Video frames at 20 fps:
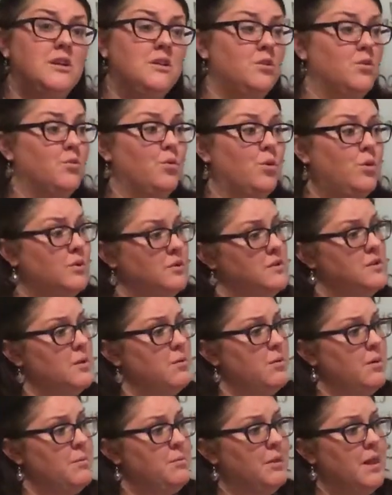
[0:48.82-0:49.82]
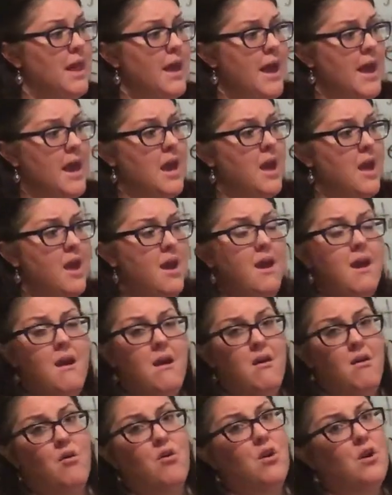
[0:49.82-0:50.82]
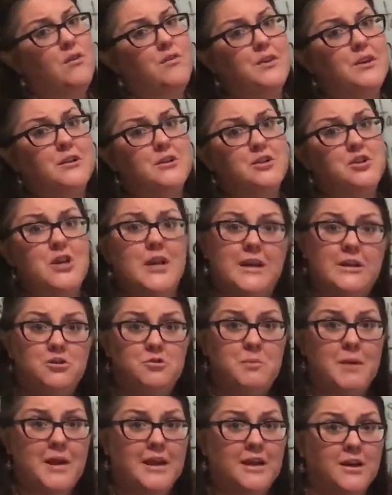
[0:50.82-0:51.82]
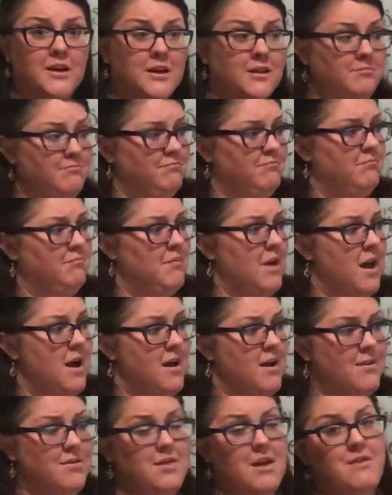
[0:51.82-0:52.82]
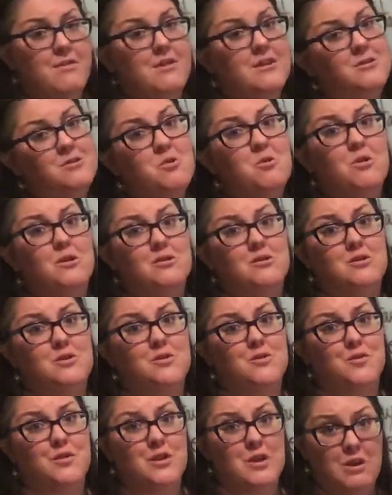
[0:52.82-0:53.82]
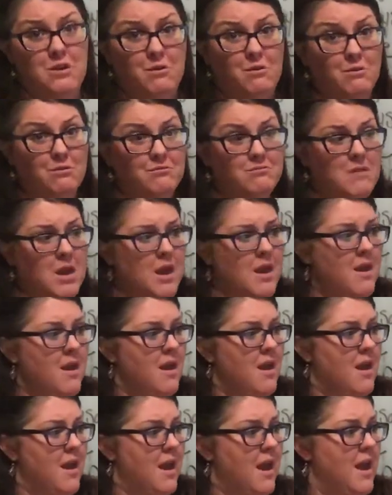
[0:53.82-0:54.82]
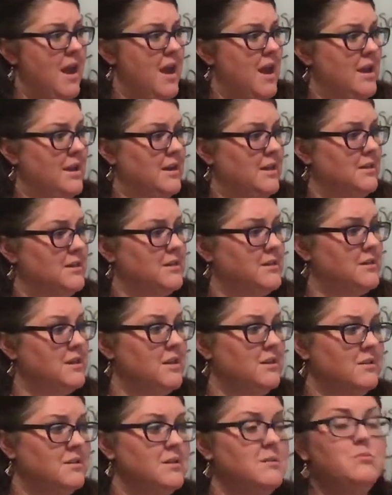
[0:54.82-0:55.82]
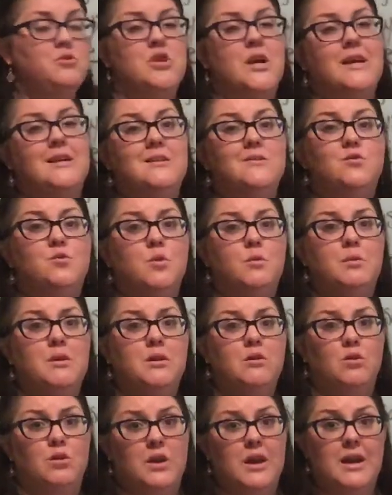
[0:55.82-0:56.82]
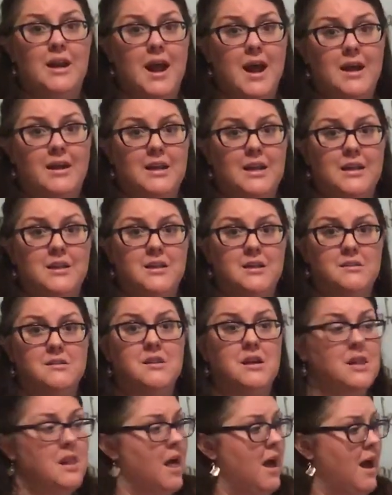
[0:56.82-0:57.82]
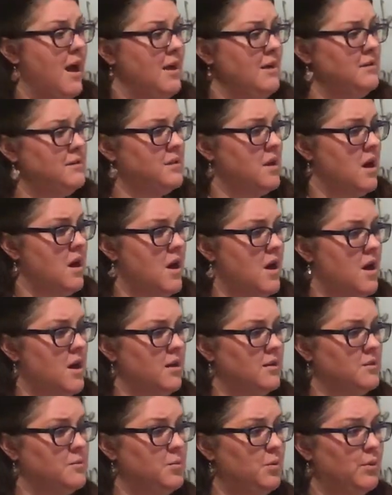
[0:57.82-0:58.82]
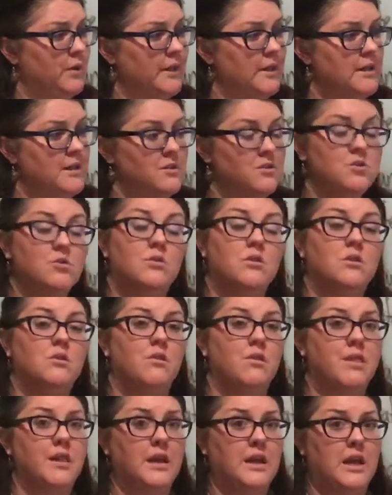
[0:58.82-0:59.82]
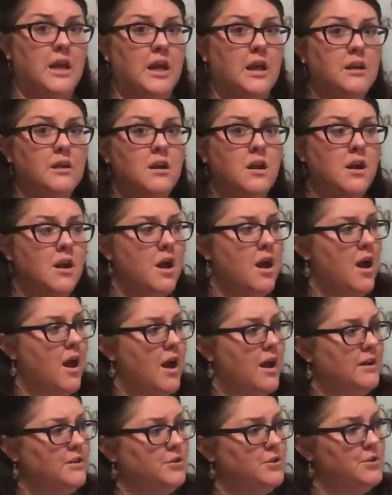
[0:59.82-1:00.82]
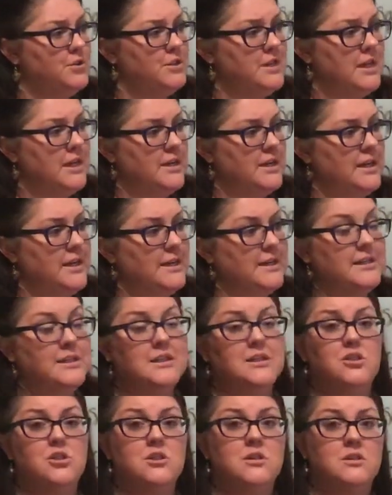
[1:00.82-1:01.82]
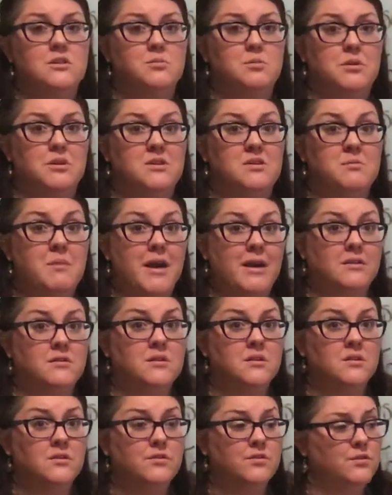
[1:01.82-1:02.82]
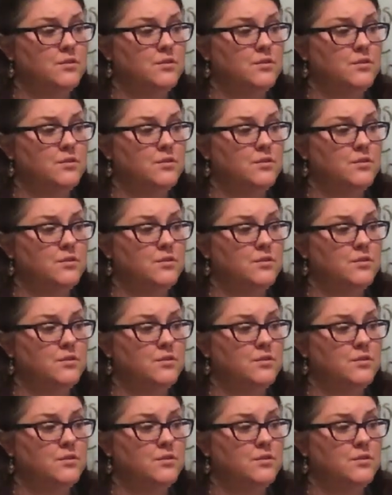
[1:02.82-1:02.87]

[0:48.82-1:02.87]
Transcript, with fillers: and the roles that we play, or if you're a change maker, uh, then this course is for you. And the skills and objectives we'll be looking at in this class are exploring historical thinking, understanding indigenous perspective,